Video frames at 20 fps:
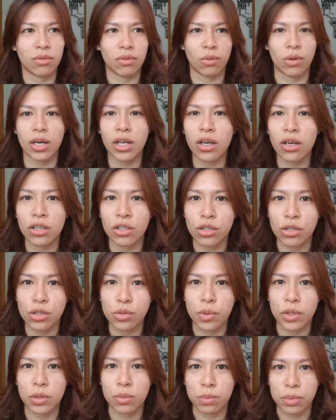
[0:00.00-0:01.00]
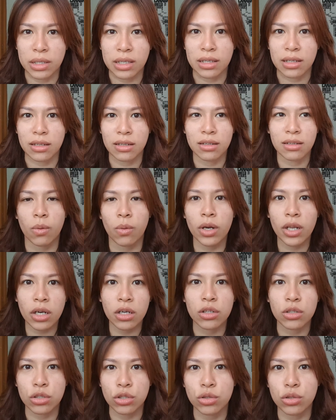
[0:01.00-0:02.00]
what are you gonna use when you bleed? What are you
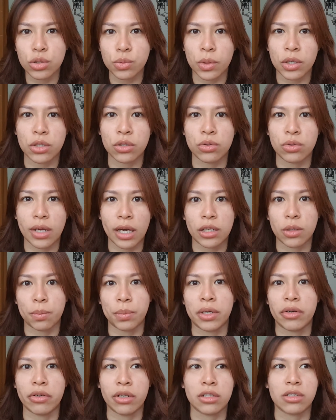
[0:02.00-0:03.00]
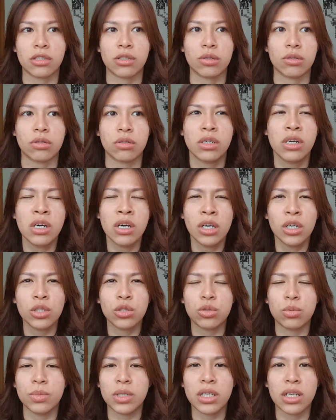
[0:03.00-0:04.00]
gonna use when you get your period? So
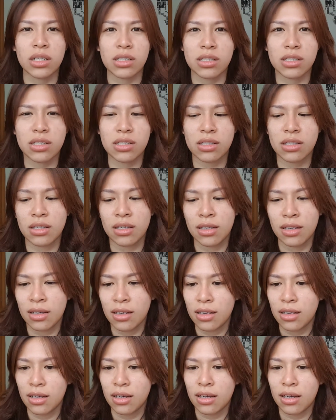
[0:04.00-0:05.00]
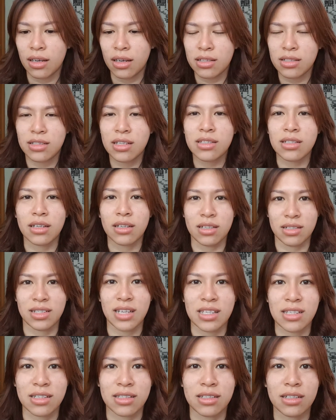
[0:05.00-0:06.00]
to me, it's just a
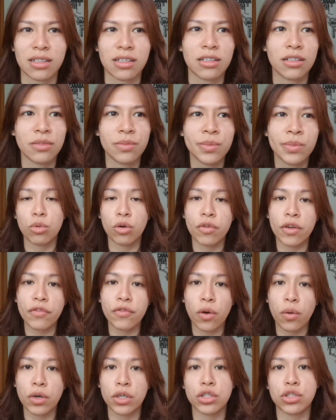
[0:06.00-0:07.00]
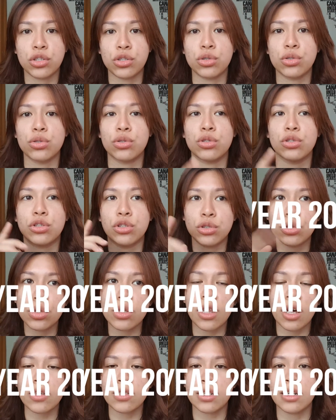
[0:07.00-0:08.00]
necessity. Moving forward to
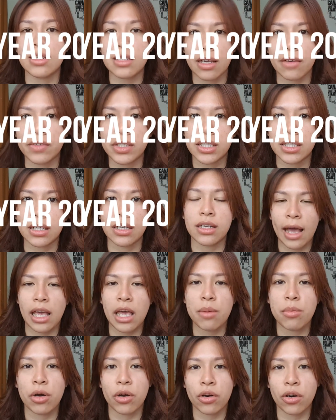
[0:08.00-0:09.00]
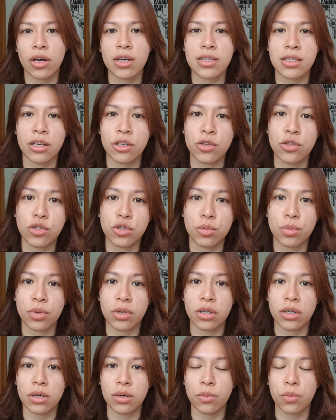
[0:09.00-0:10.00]
2017, I came across a
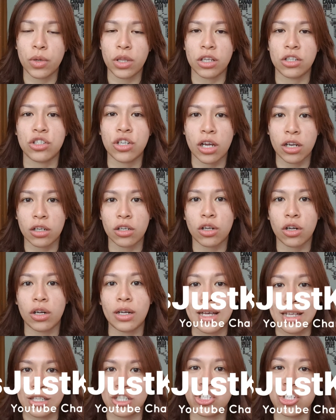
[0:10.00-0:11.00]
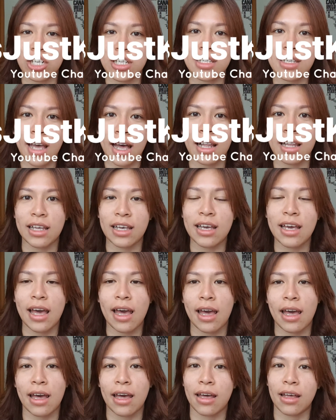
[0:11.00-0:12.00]
YouTuber with a channel called It's Just Kelly,
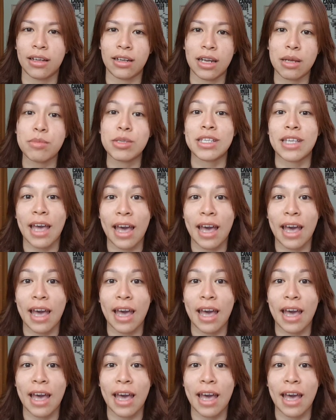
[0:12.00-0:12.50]
and her name is